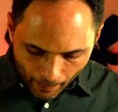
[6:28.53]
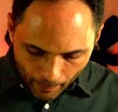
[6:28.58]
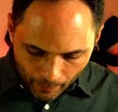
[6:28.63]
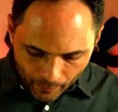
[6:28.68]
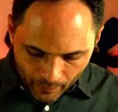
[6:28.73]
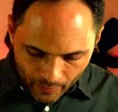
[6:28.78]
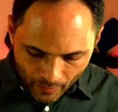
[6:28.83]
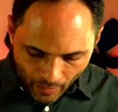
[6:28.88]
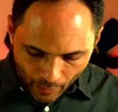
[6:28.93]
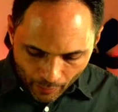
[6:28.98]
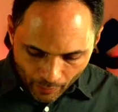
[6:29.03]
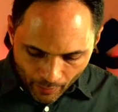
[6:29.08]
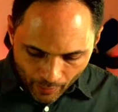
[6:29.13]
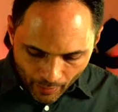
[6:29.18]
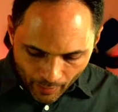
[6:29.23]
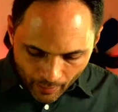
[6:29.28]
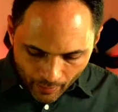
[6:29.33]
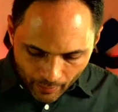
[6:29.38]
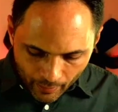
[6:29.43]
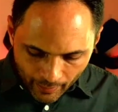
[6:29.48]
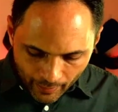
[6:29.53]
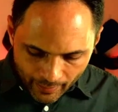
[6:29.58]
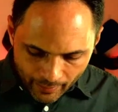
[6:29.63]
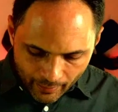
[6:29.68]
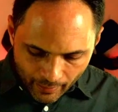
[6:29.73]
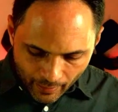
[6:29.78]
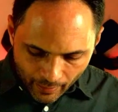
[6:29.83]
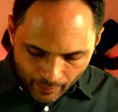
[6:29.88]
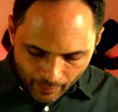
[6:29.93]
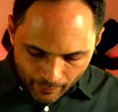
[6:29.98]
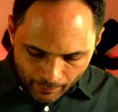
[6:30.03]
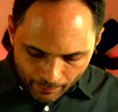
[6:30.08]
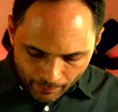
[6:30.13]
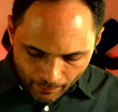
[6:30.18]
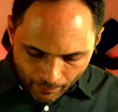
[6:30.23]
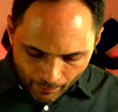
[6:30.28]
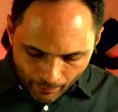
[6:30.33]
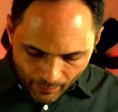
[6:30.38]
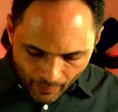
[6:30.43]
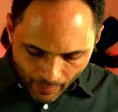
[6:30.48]
So LinkedIn
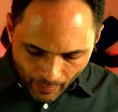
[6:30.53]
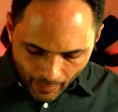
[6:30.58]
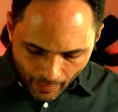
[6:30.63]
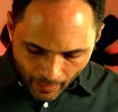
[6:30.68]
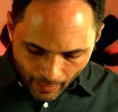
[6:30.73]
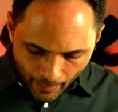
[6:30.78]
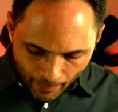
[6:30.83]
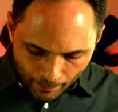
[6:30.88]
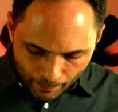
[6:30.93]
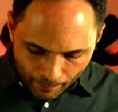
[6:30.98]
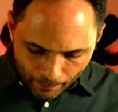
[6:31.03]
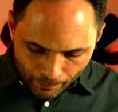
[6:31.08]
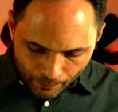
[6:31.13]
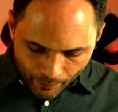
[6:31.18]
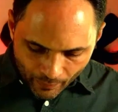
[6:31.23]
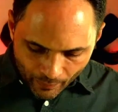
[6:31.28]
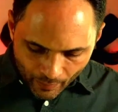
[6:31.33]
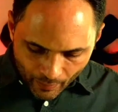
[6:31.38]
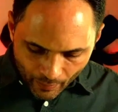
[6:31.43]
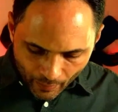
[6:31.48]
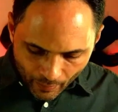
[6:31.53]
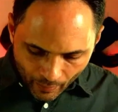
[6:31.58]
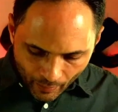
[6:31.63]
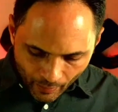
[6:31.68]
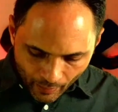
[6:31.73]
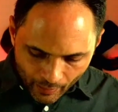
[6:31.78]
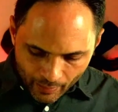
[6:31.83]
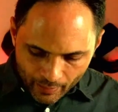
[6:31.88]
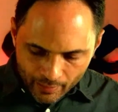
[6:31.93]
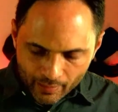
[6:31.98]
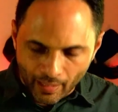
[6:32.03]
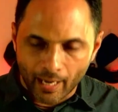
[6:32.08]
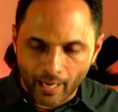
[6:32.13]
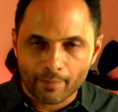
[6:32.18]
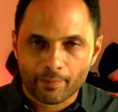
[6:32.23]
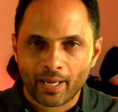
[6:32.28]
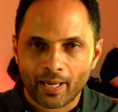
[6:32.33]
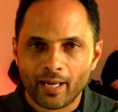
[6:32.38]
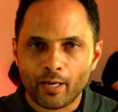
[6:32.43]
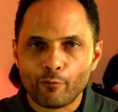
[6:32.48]
um, is a
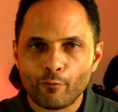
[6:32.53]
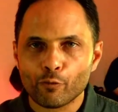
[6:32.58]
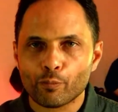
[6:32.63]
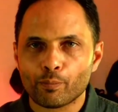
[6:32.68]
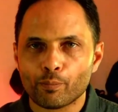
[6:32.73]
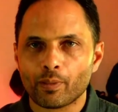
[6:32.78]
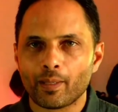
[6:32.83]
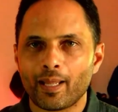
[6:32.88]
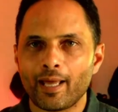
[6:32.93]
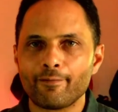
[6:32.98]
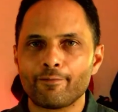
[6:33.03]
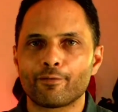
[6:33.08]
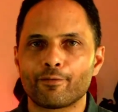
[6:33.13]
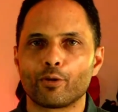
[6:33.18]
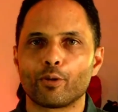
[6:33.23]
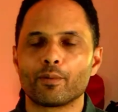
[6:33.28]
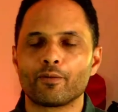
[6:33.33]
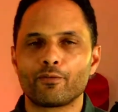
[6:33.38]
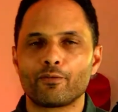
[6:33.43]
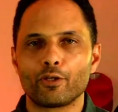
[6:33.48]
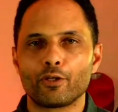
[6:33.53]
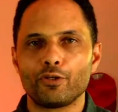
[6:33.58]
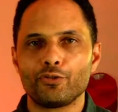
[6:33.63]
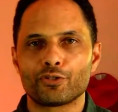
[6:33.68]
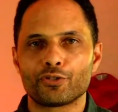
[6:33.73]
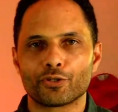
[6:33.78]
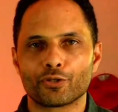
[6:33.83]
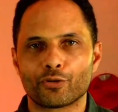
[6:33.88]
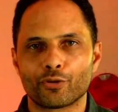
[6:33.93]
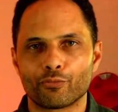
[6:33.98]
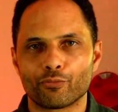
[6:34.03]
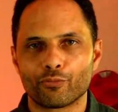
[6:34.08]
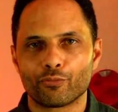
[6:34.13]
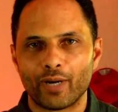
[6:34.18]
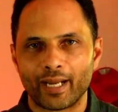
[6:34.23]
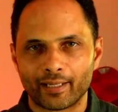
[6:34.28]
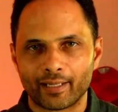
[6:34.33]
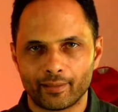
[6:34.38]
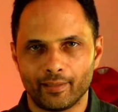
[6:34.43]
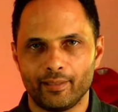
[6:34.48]
powerful platform if you use it
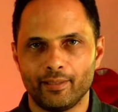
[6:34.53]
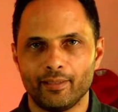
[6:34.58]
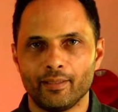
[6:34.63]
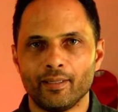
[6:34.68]
correctly.